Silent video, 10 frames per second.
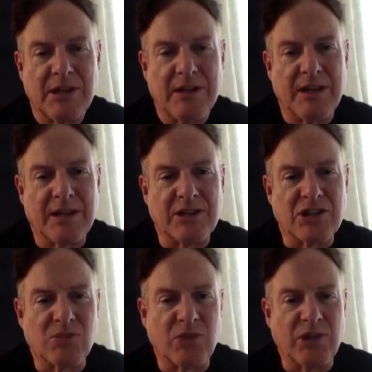than
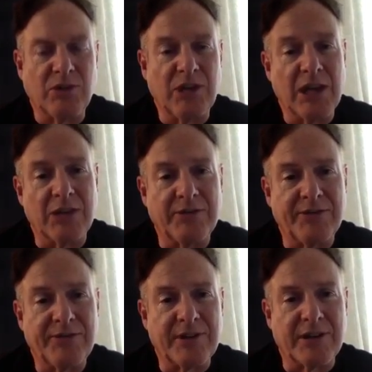just what you give
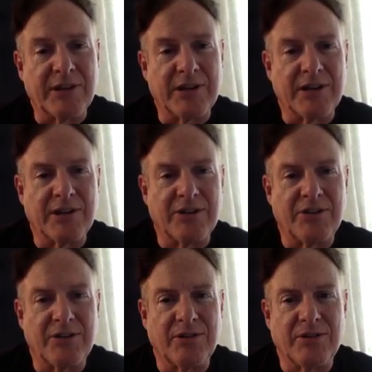
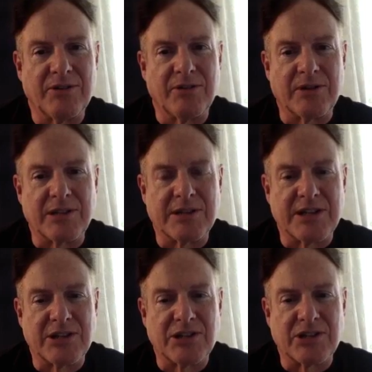to
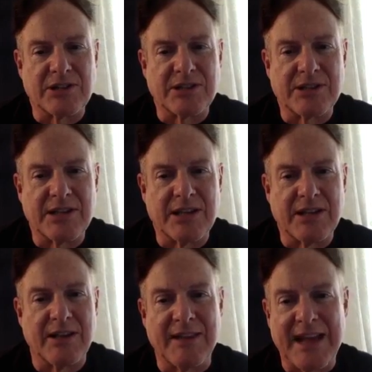organizations.
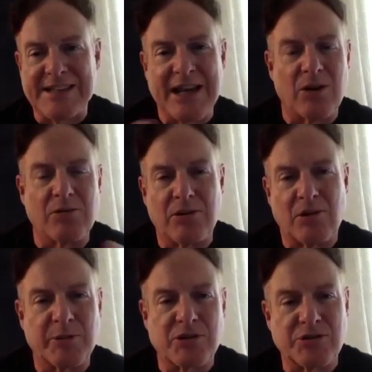And that's how
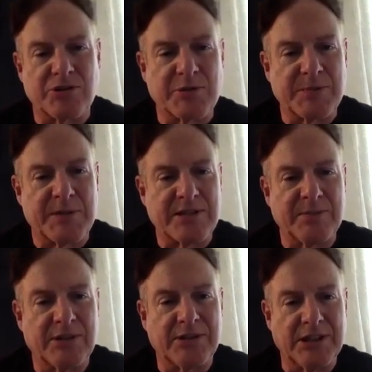corporate social
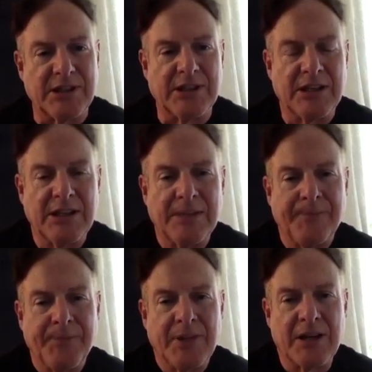responsibility
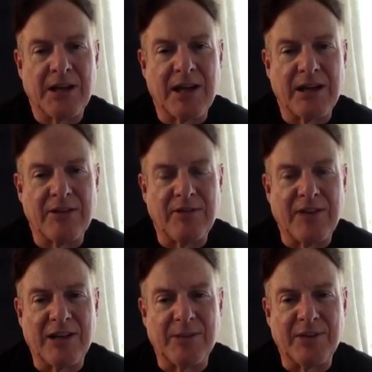kind of
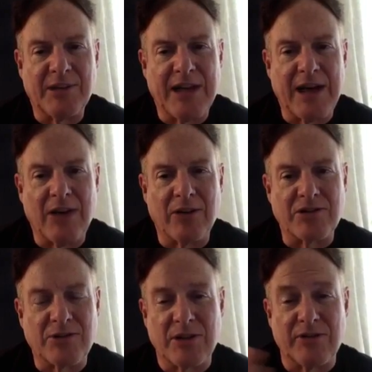developed. And now there's
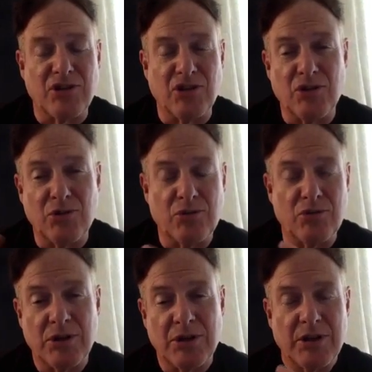sort of a
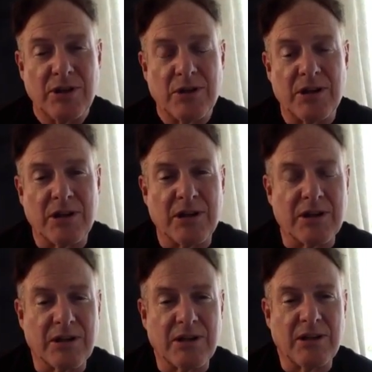new
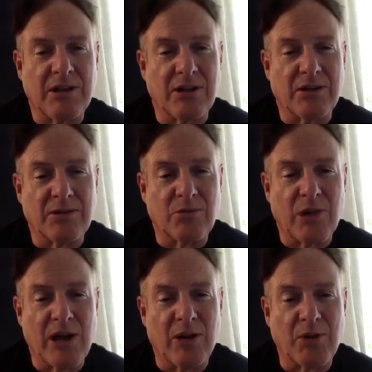
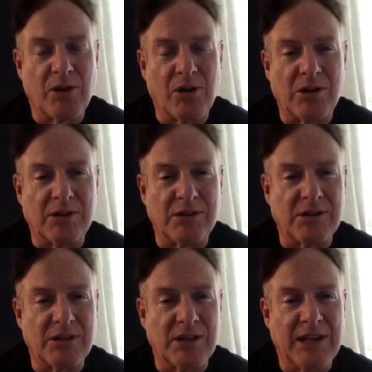realm called
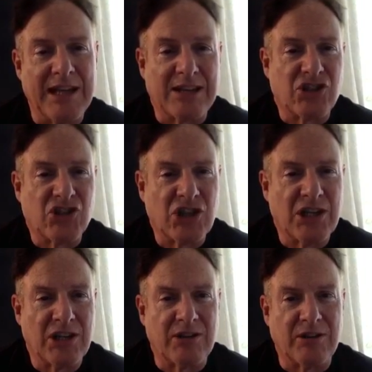
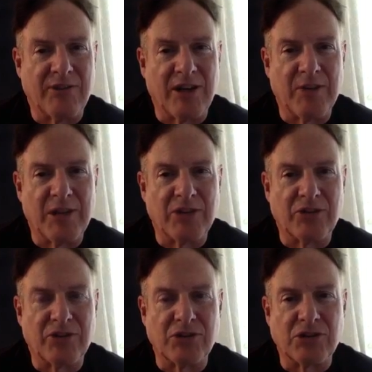ESG, or environmental,
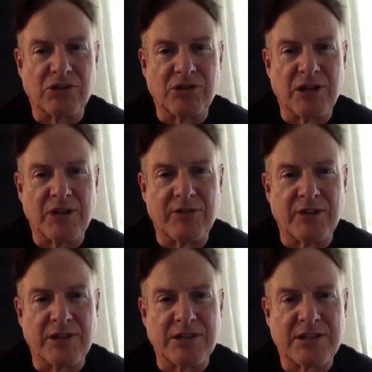social, and
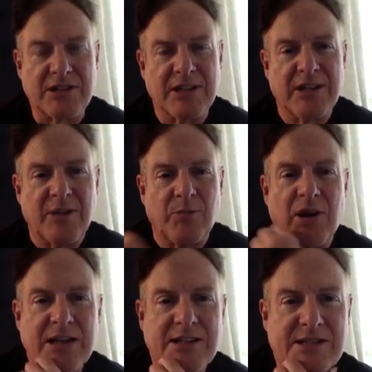governance
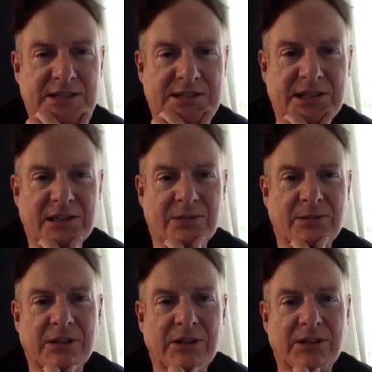practices. And it
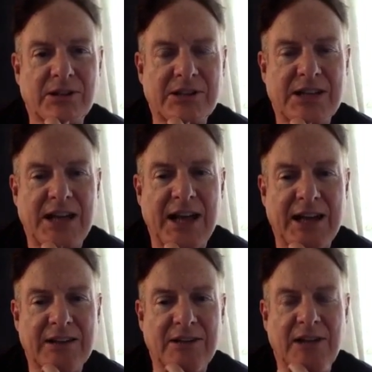really looks at,
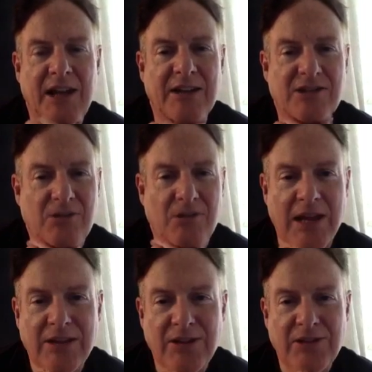okay, it's
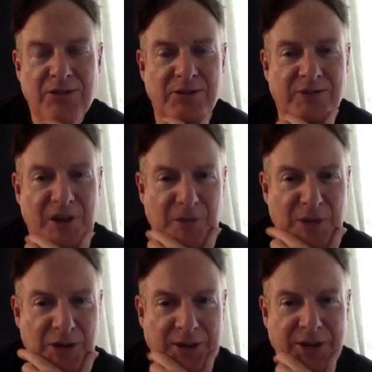great that you're doing
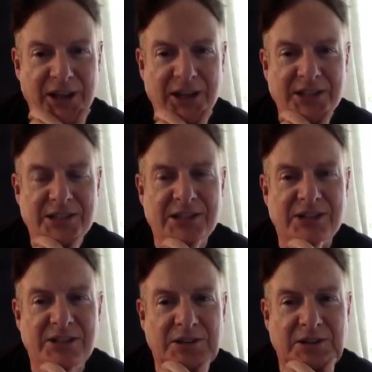environmental things, and
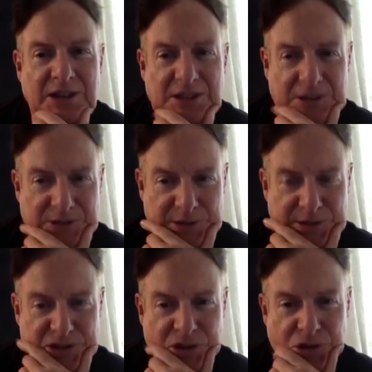it's great that you're doing
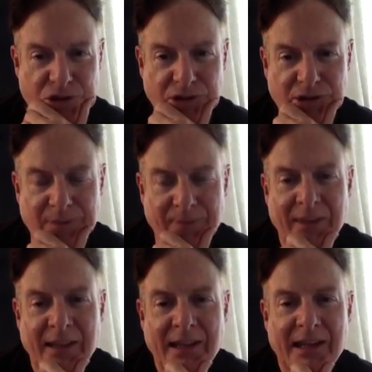social
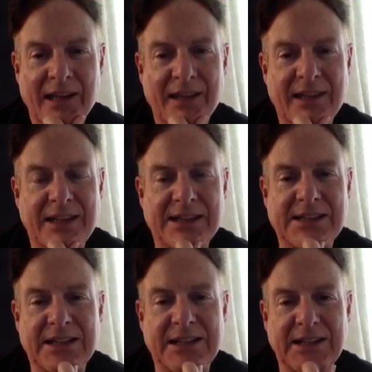things
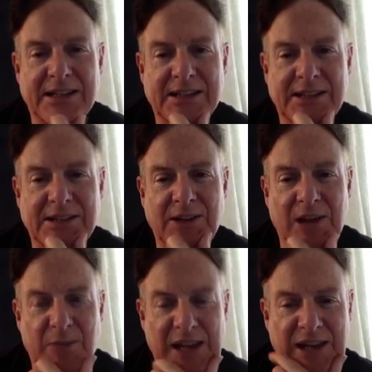like
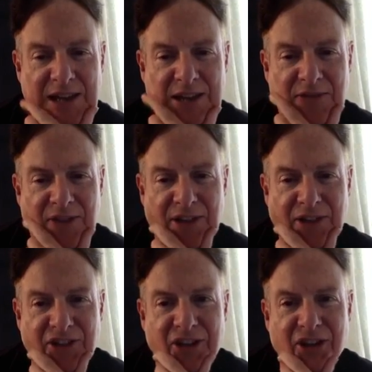grant making and
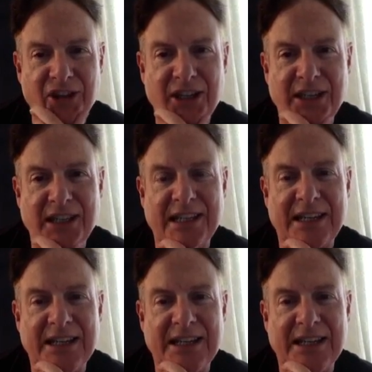volunteering